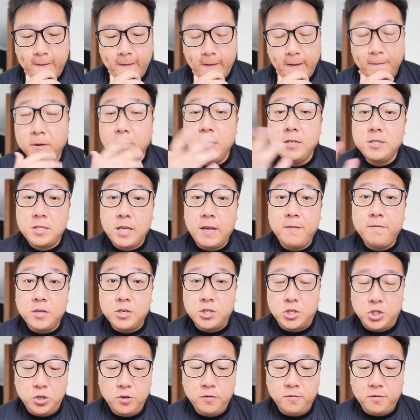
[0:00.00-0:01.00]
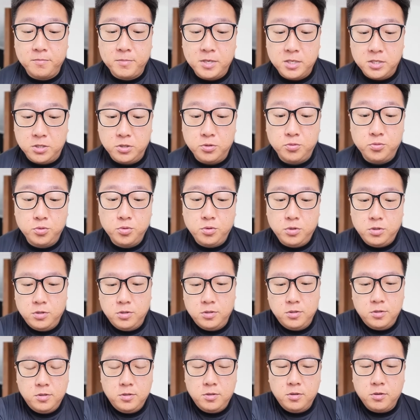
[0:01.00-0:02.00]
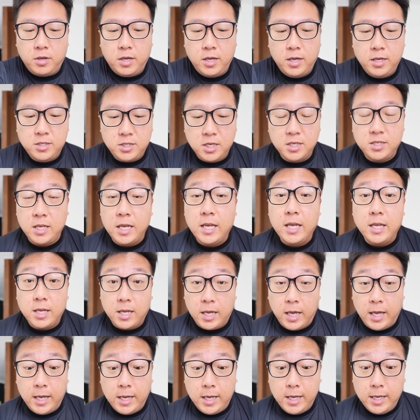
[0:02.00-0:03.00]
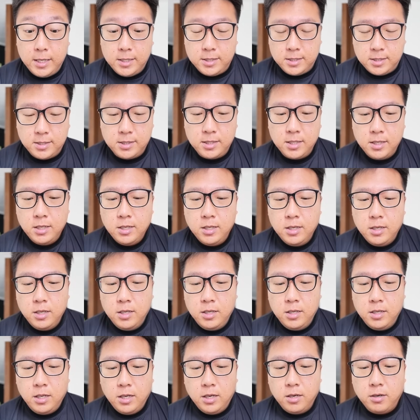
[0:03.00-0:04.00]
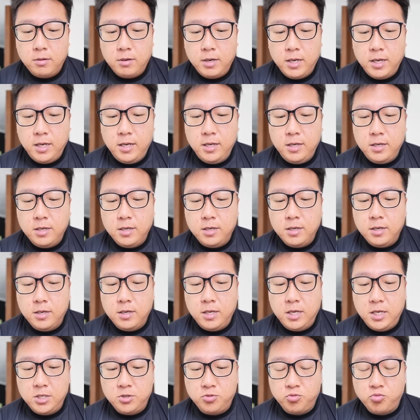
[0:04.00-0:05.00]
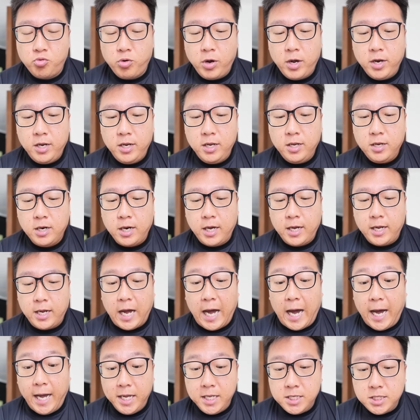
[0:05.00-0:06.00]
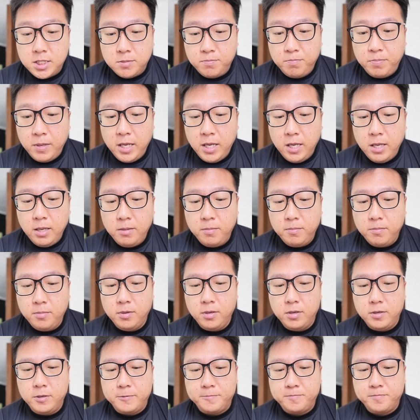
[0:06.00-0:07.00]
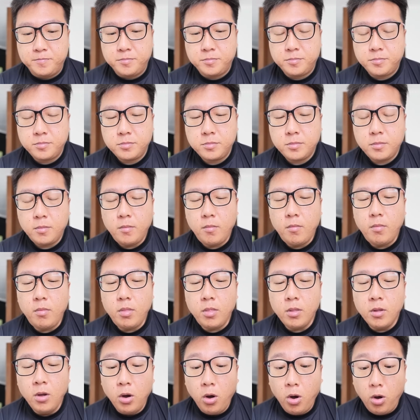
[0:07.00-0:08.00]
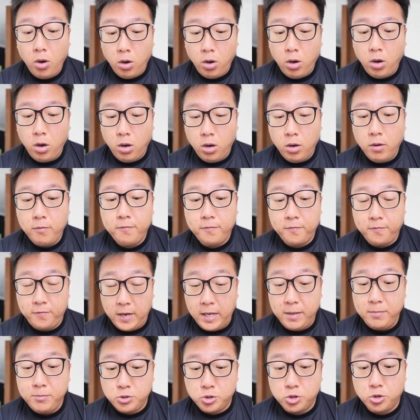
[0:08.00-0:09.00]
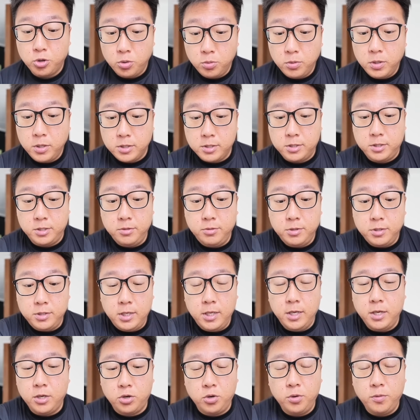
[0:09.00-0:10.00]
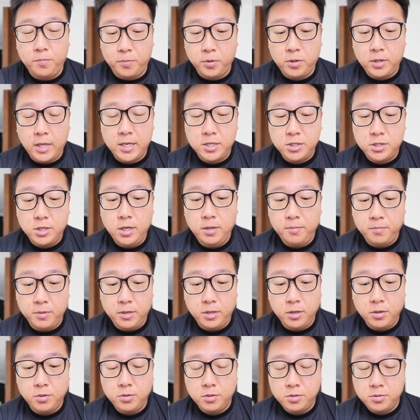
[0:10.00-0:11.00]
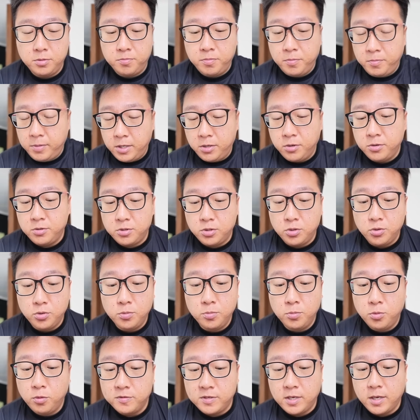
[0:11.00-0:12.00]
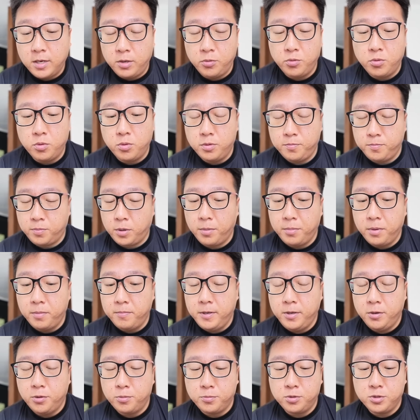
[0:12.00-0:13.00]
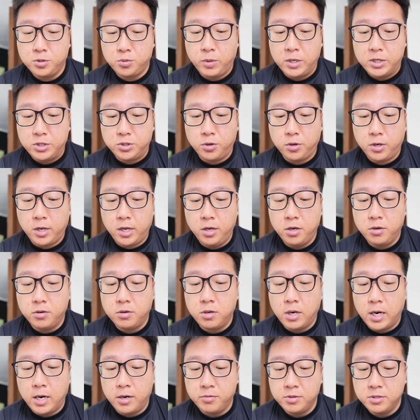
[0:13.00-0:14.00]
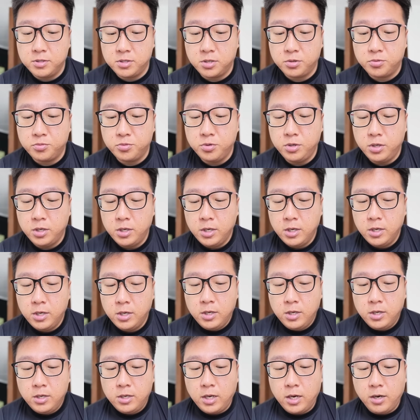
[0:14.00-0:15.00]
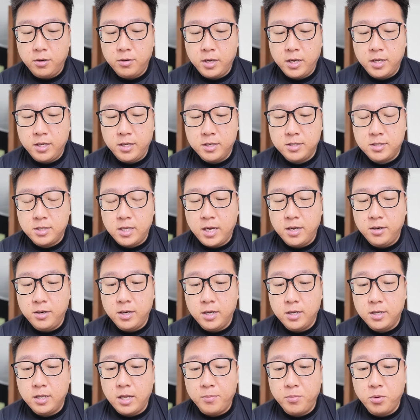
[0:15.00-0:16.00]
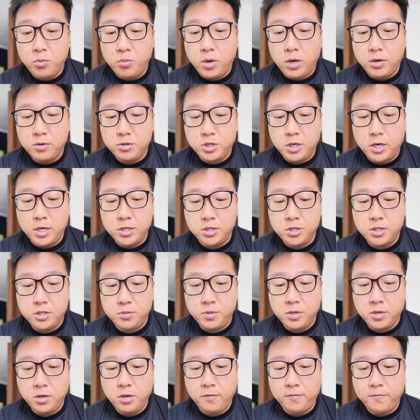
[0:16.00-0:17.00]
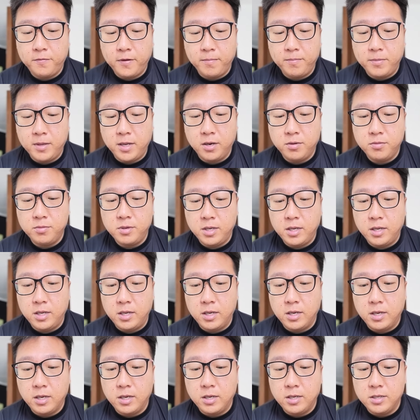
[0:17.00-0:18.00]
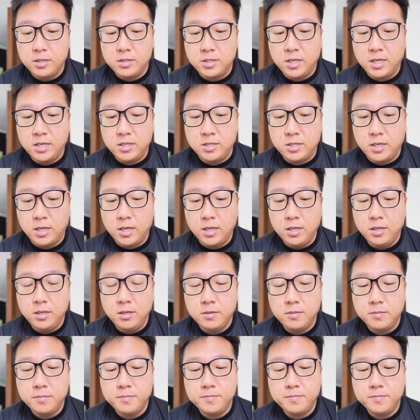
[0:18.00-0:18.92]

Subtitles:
I'm gonna save the shield for my Zerud. Okay, just in case. Alright, he's running like Ice Beam or Flamethrower. Seriously, it could potentially be those two moves, and it will probably almost one-shot KO our Zerud. Now that he has done the double wild charges, we're gonna farm down the Zacian.